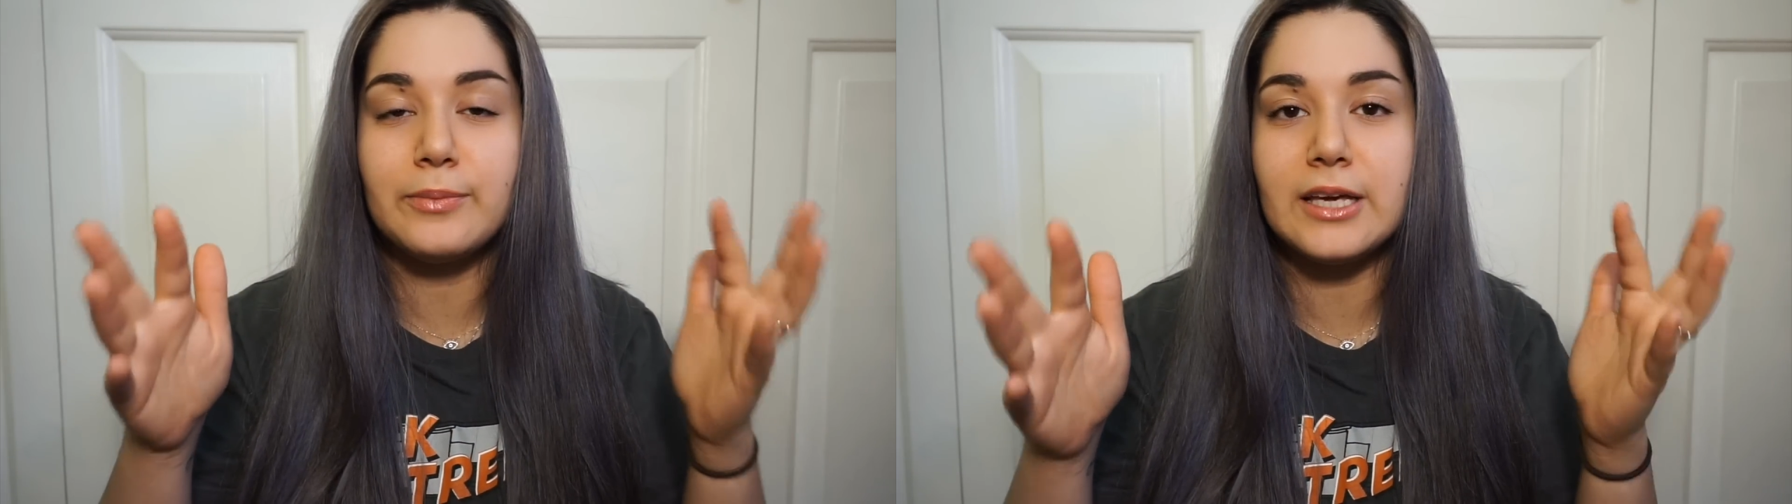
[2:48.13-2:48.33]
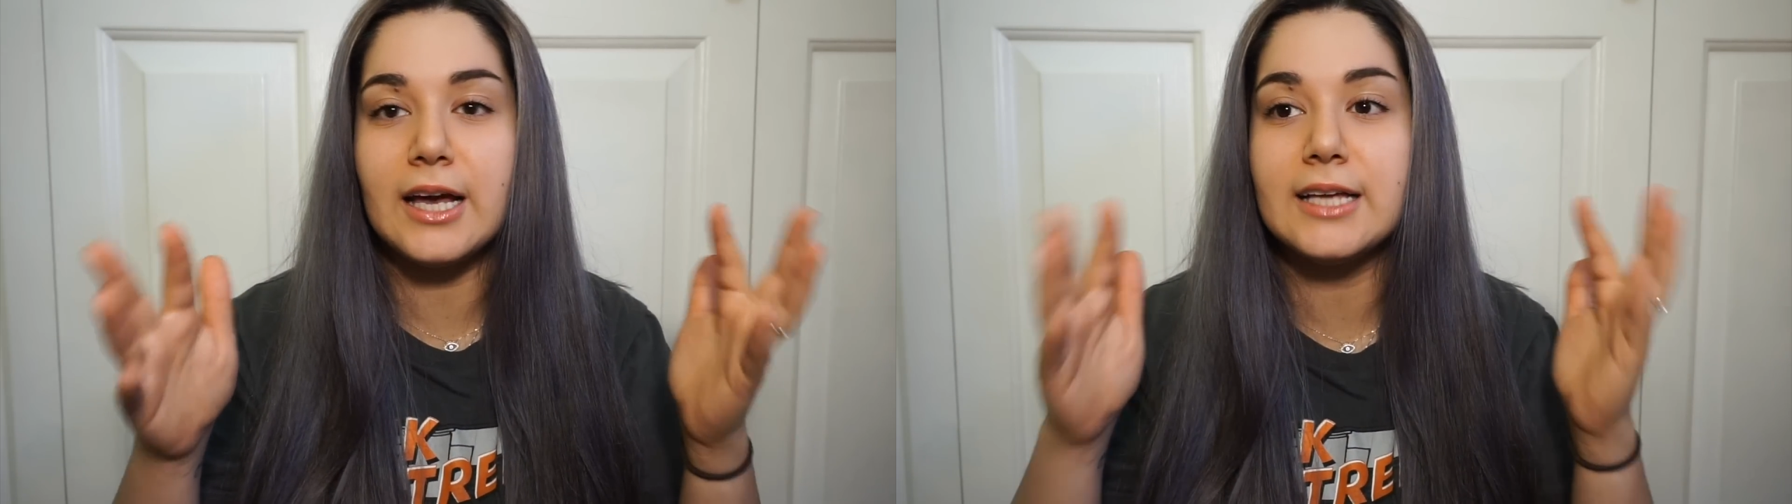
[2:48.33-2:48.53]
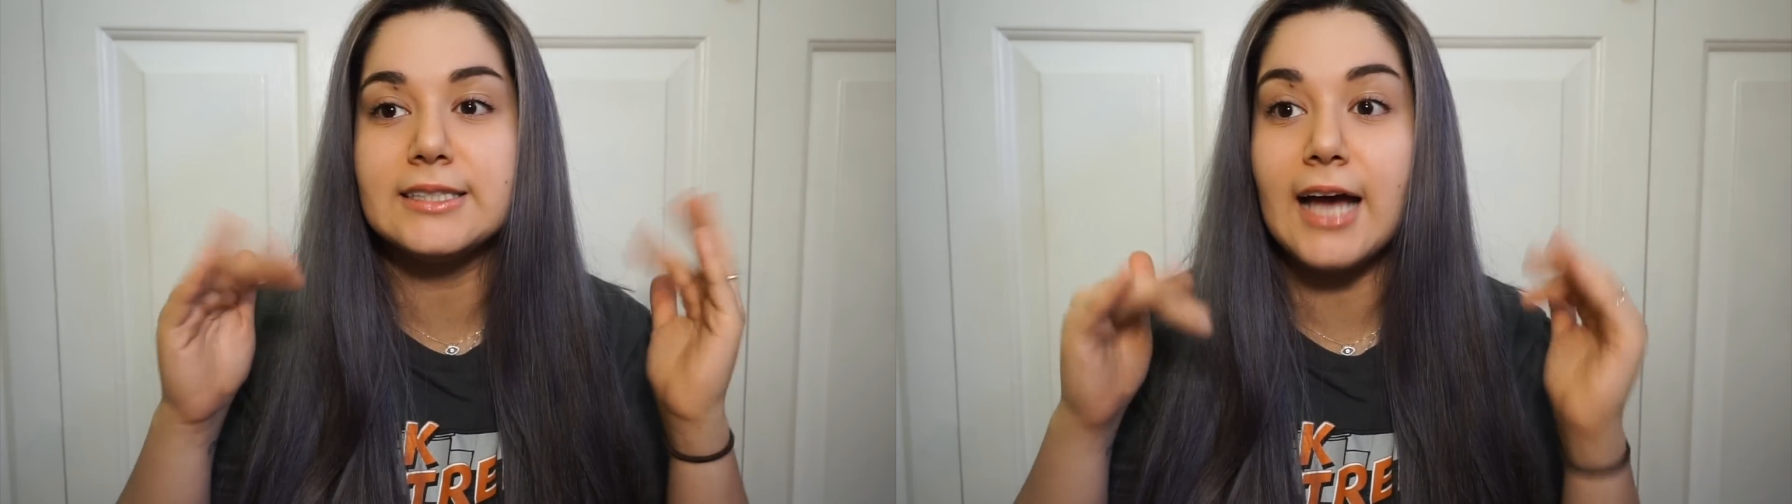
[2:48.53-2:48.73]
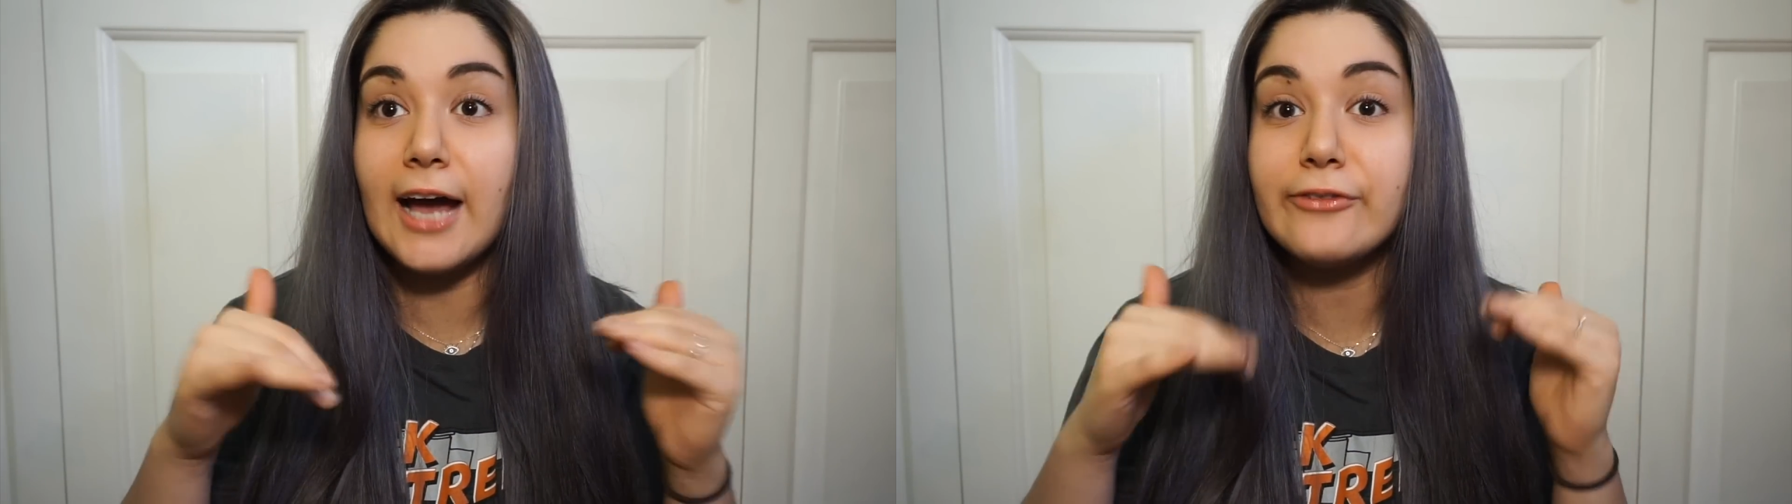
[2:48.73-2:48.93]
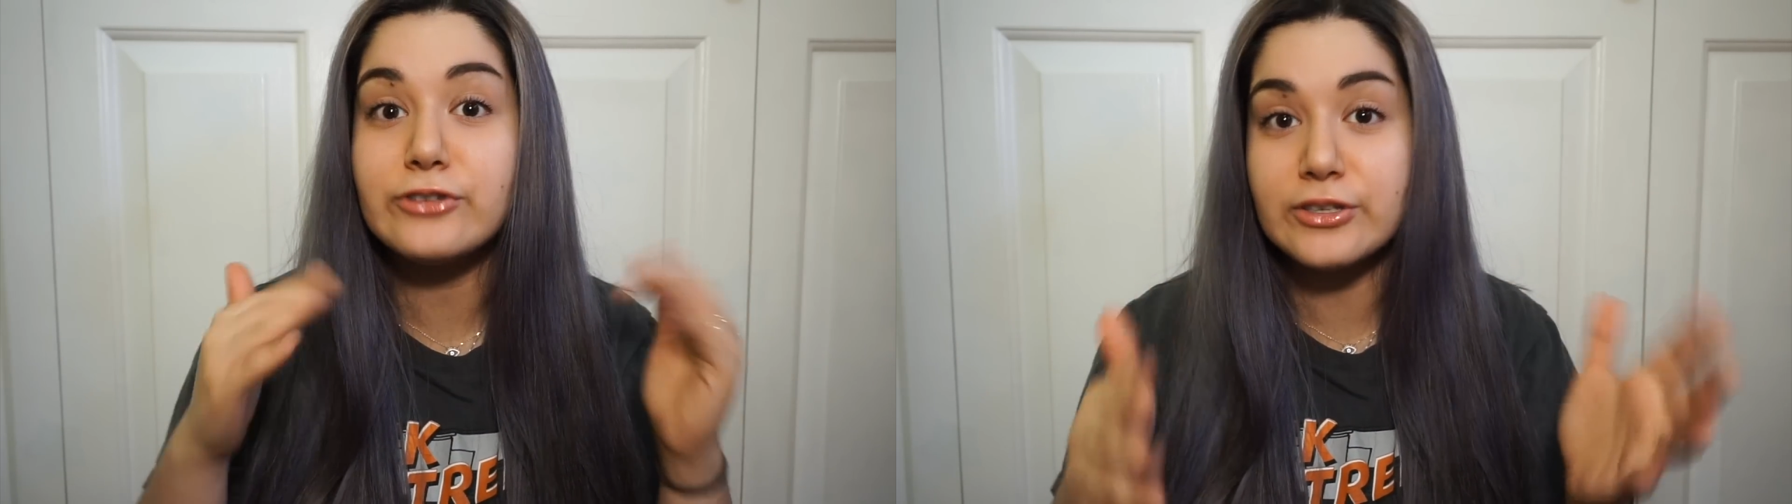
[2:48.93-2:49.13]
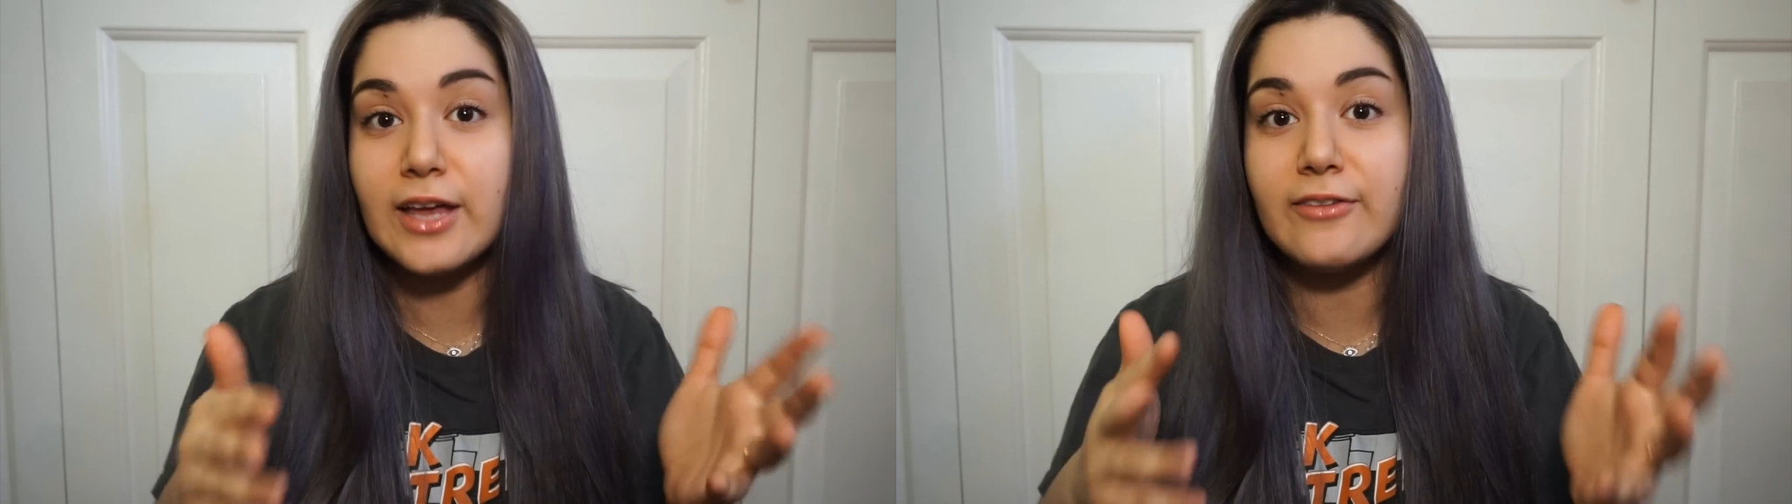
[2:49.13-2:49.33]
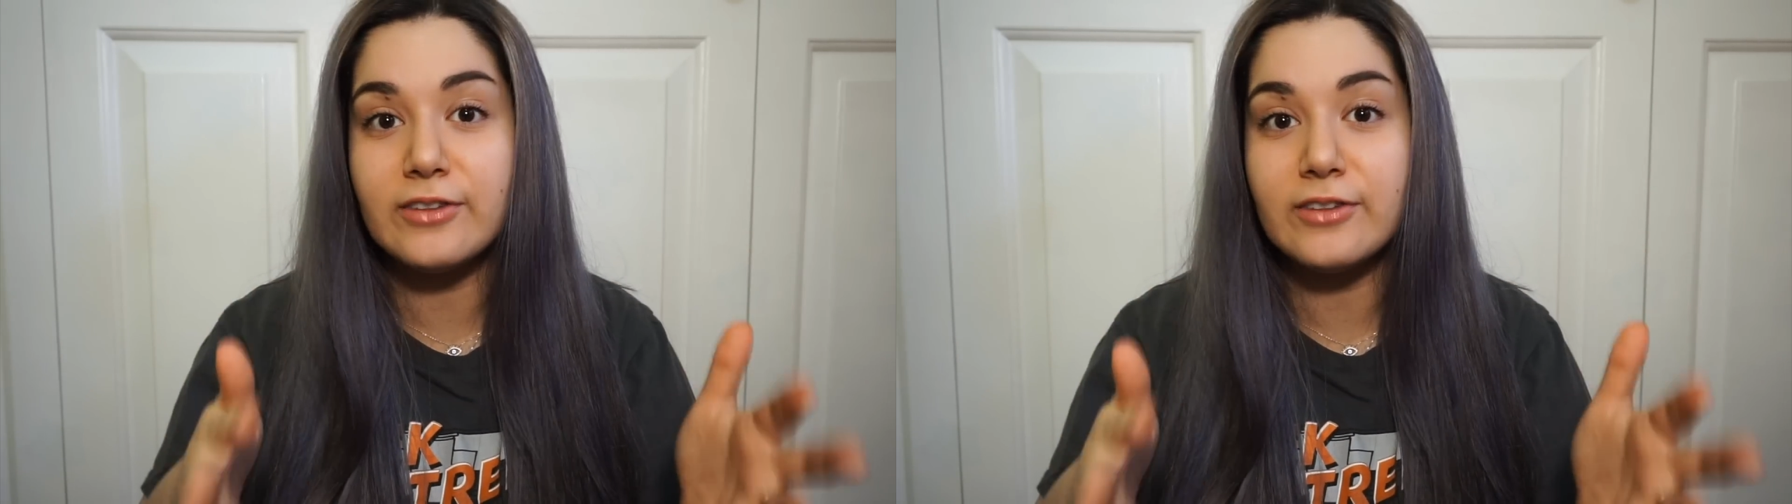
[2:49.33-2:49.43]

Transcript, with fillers: because after that